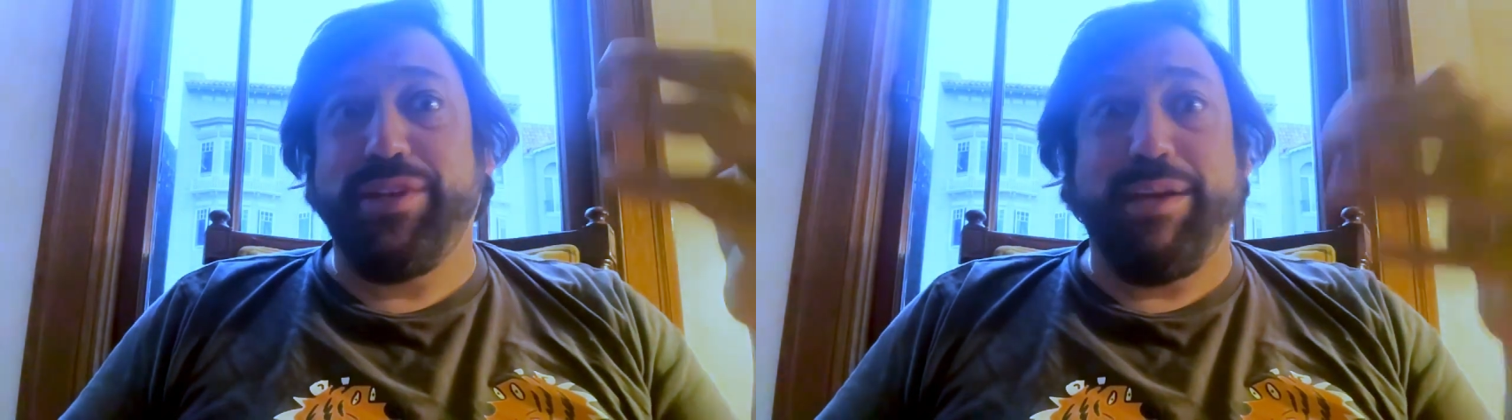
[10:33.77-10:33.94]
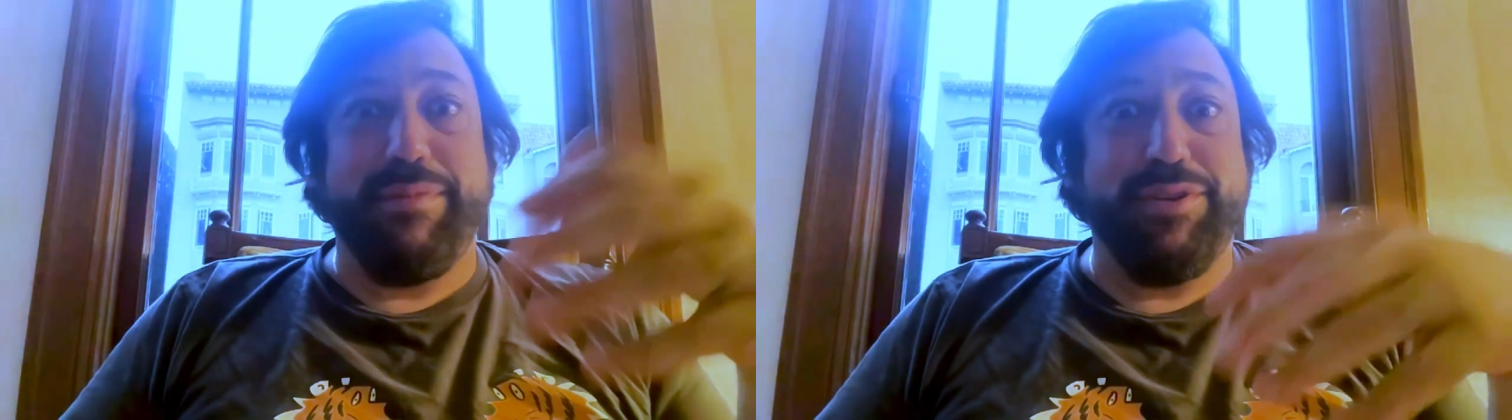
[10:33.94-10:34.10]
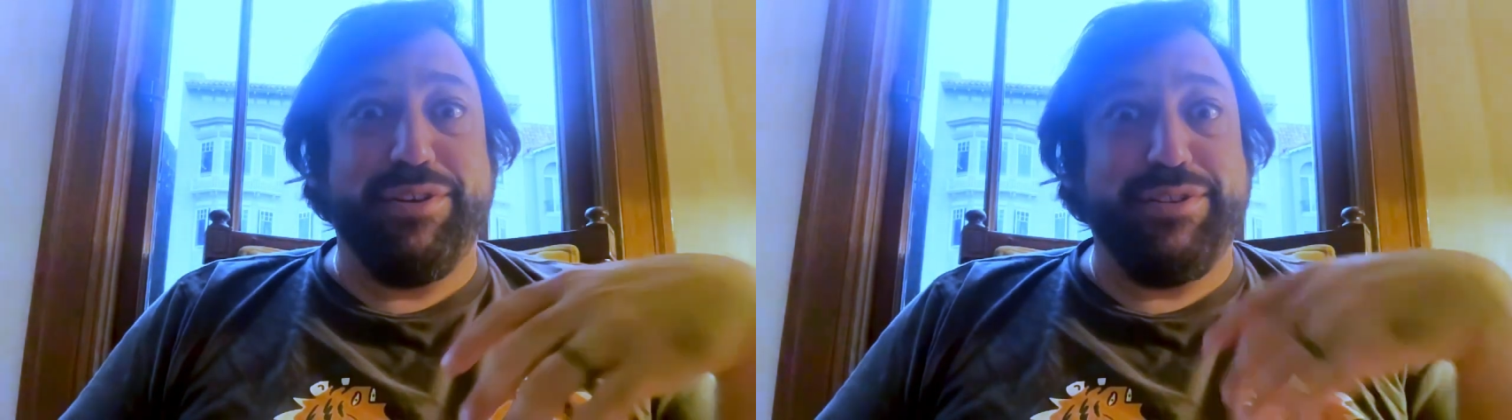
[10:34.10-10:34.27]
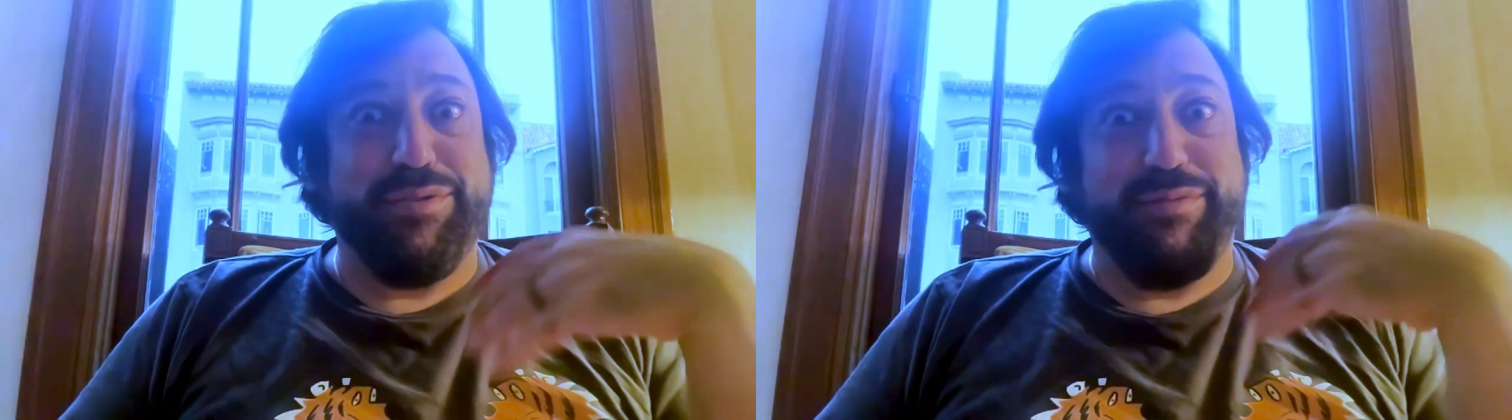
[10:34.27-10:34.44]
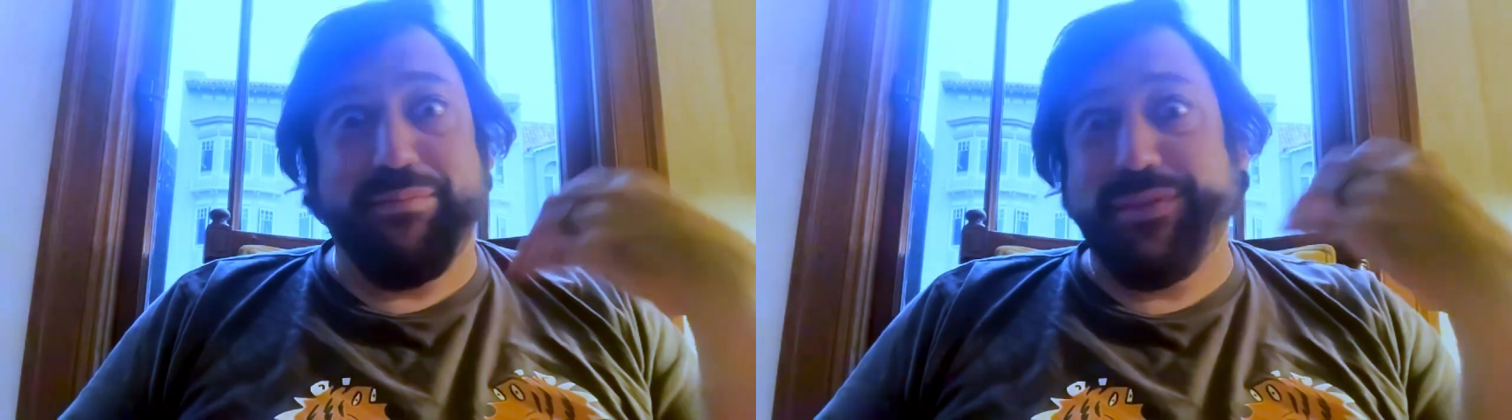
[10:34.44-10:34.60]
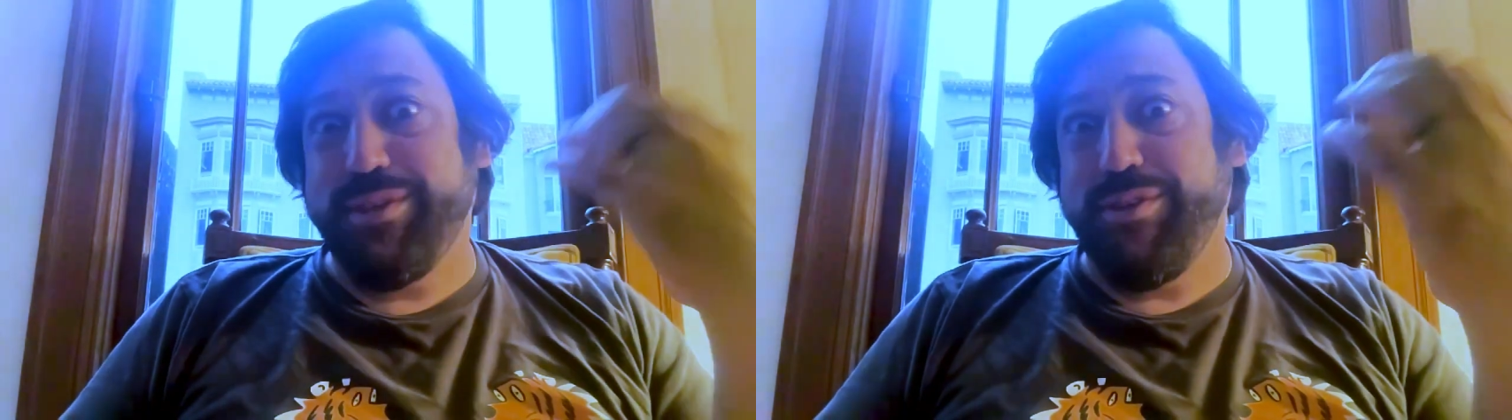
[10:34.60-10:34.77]
images or
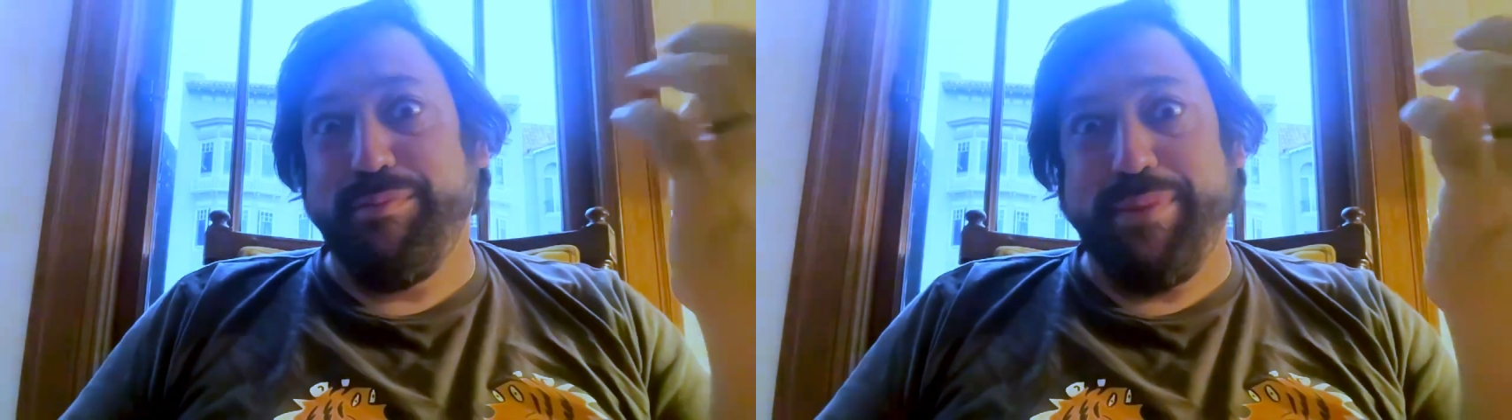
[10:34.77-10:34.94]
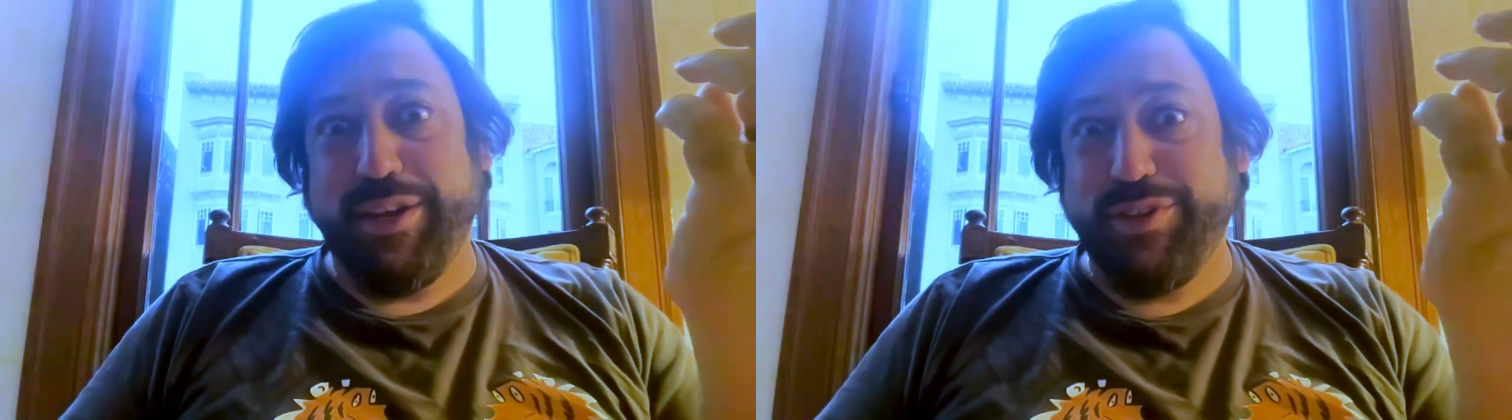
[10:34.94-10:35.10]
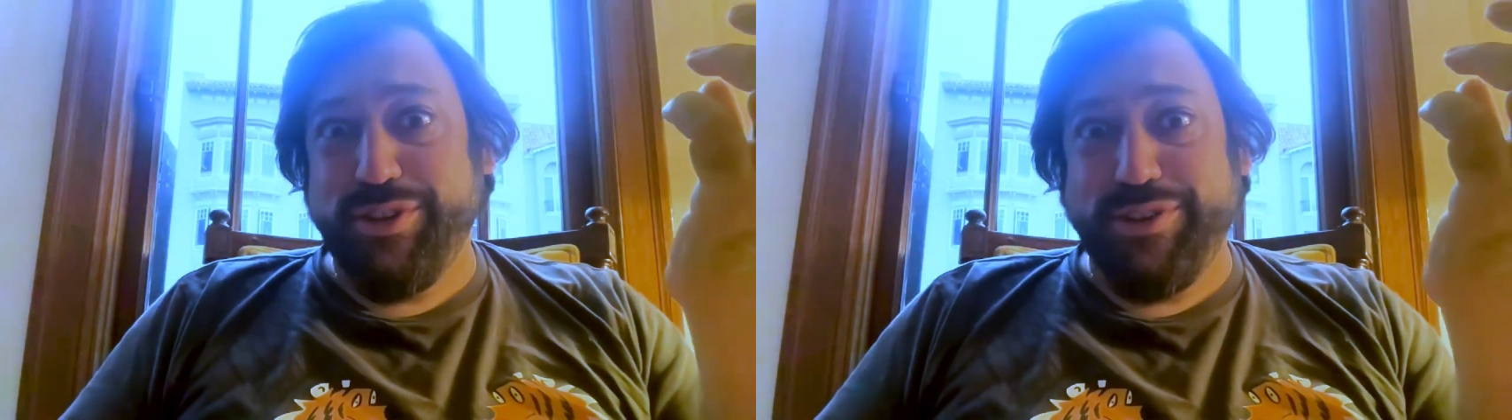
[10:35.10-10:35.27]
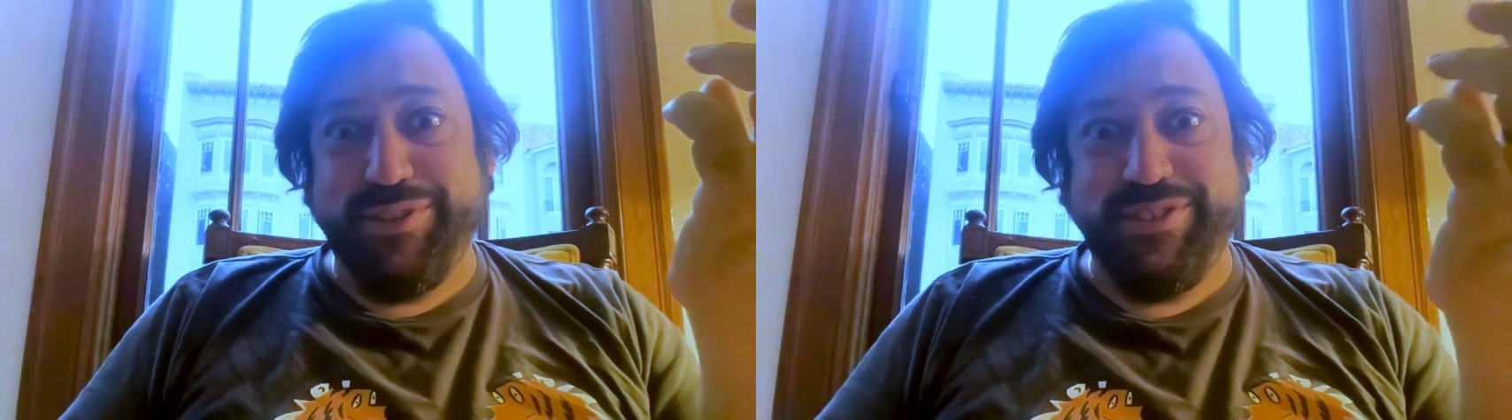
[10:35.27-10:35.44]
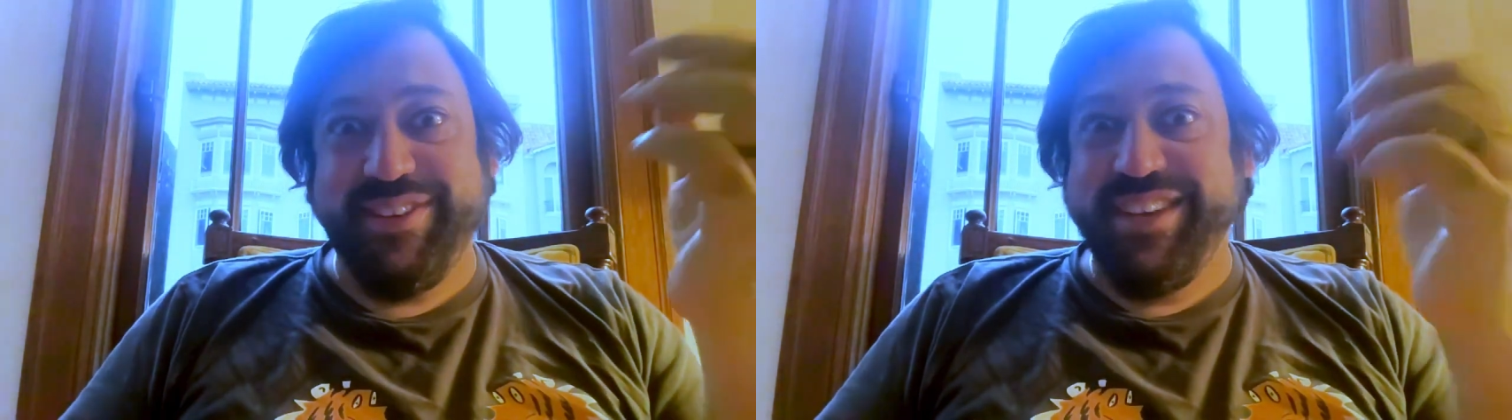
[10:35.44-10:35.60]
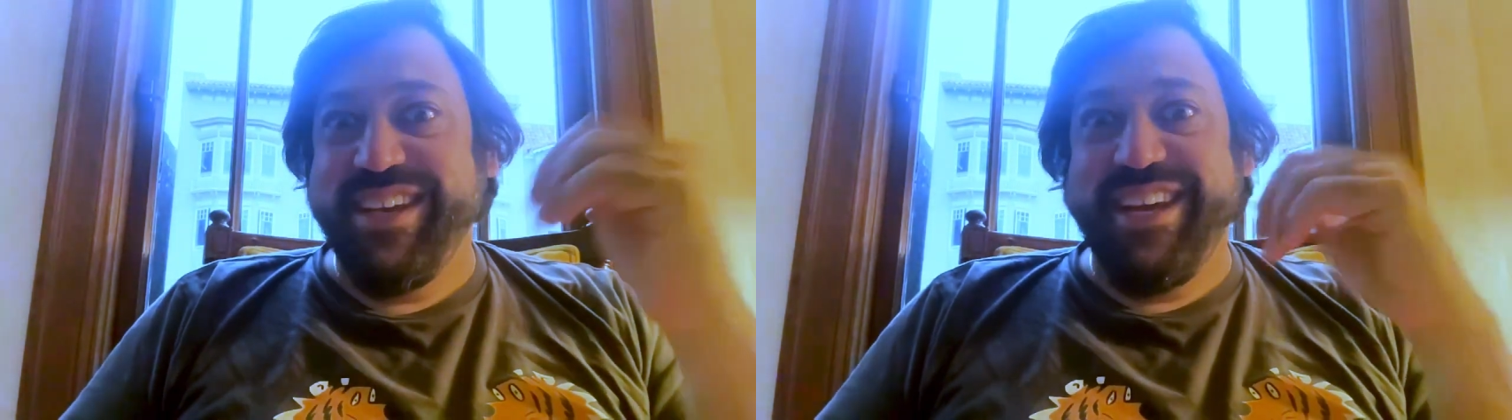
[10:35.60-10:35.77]
whimsical pictures.